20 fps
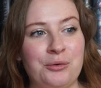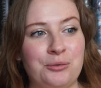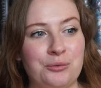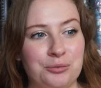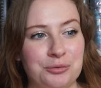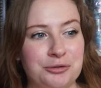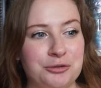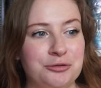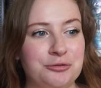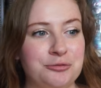
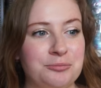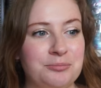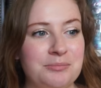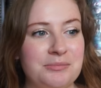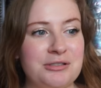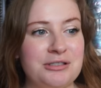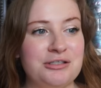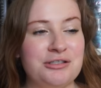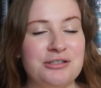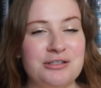room
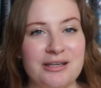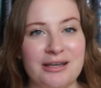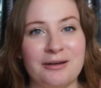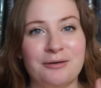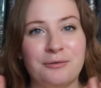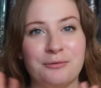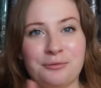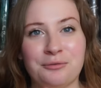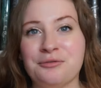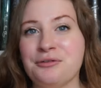to just like
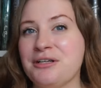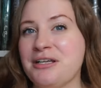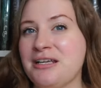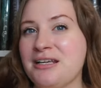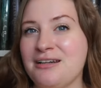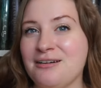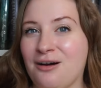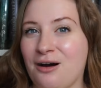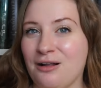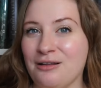
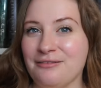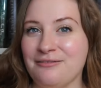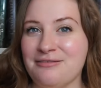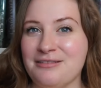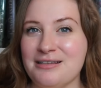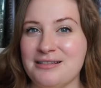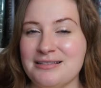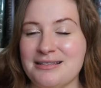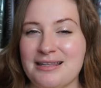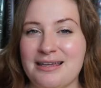read all of
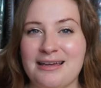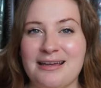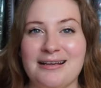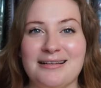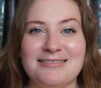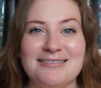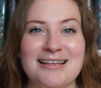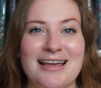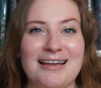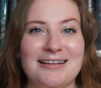these
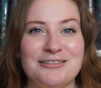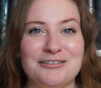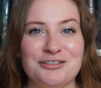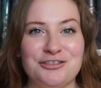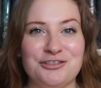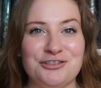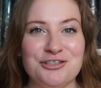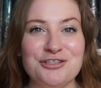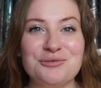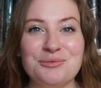things and to
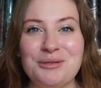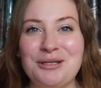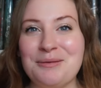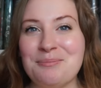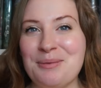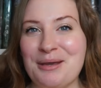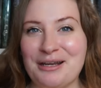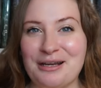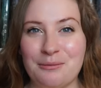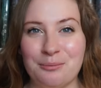just really
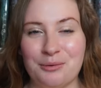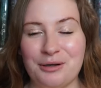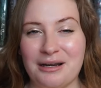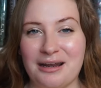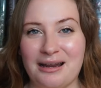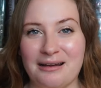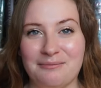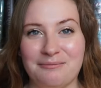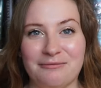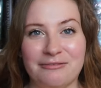pick up what
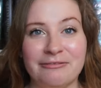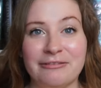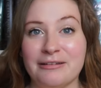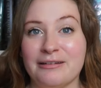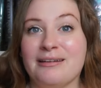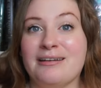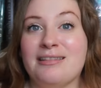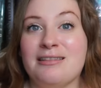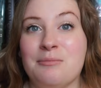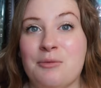I'm
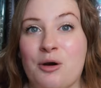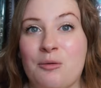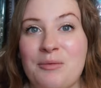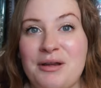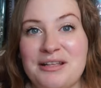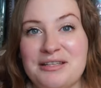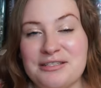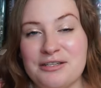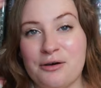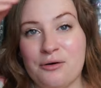feeling in the
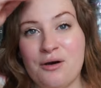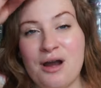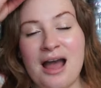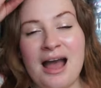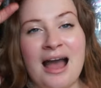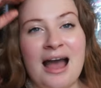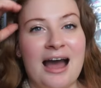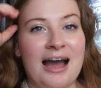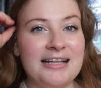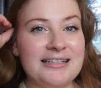moment. So
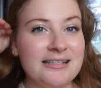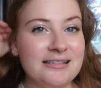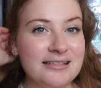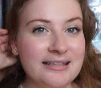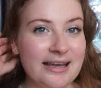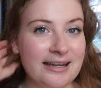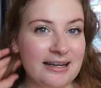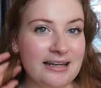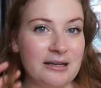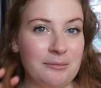I tend to
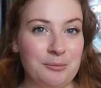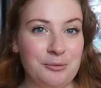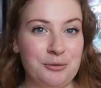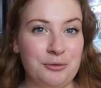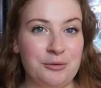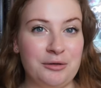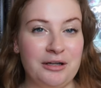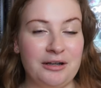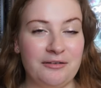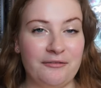get in a
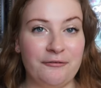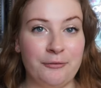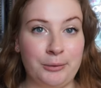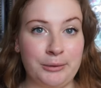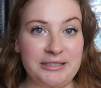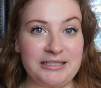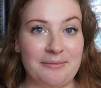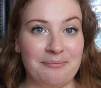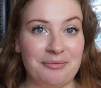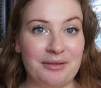mood
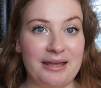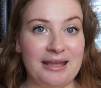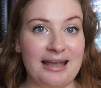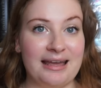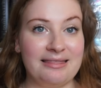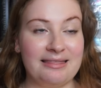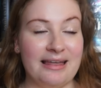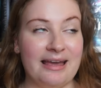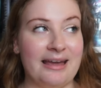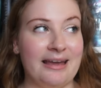for something
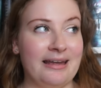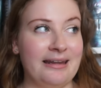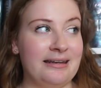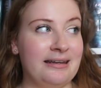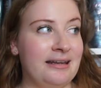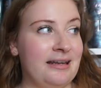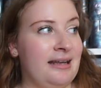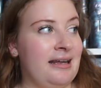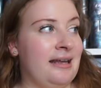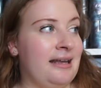and
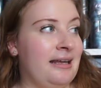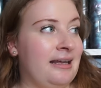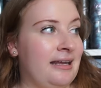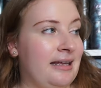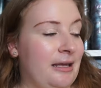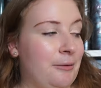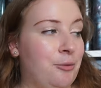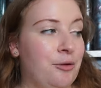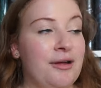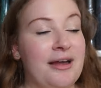then
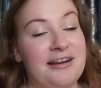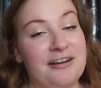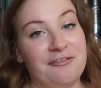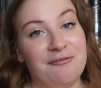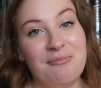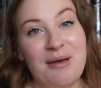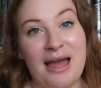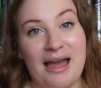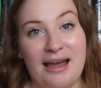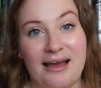it will kind
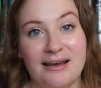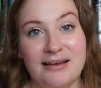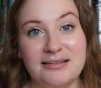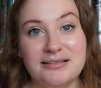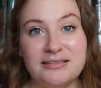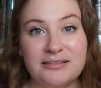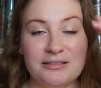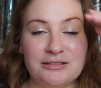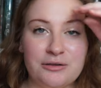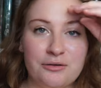of
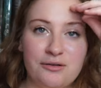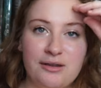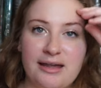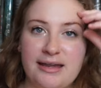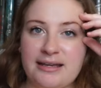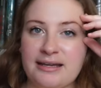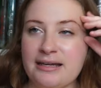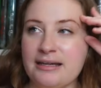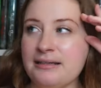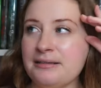pass. So
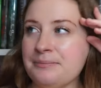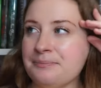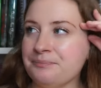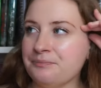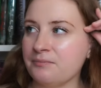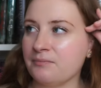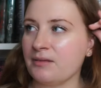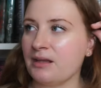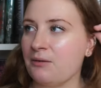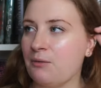like,
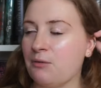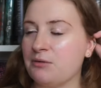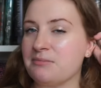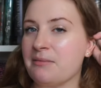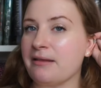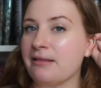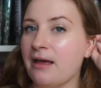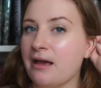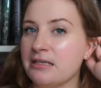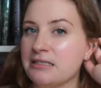what was
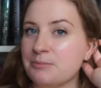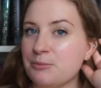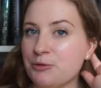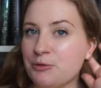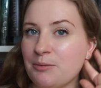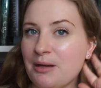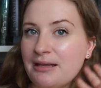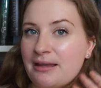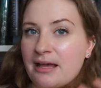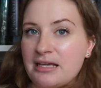my last
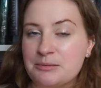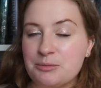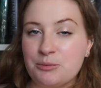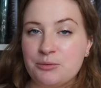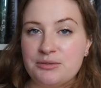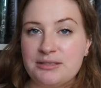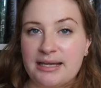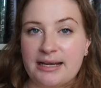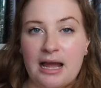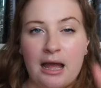mood? My last mood
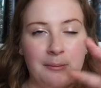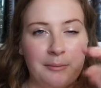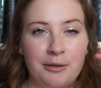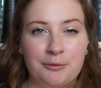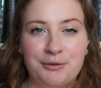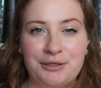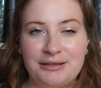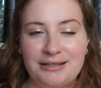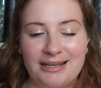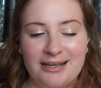was like, I'm
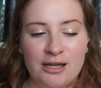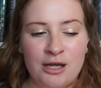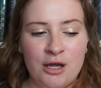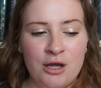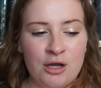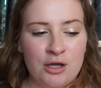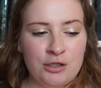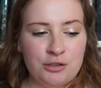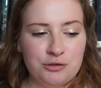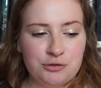gonna read like
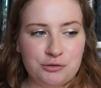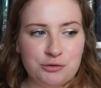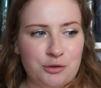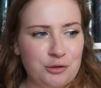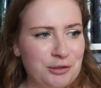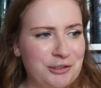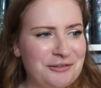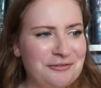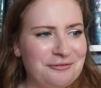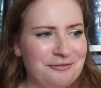
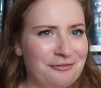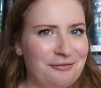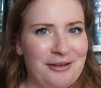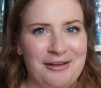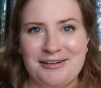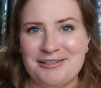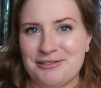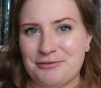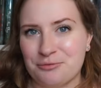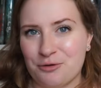dark
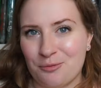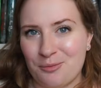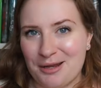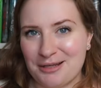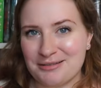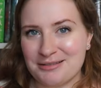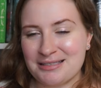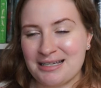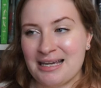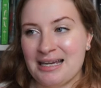fantasy
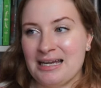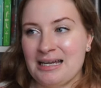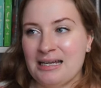romance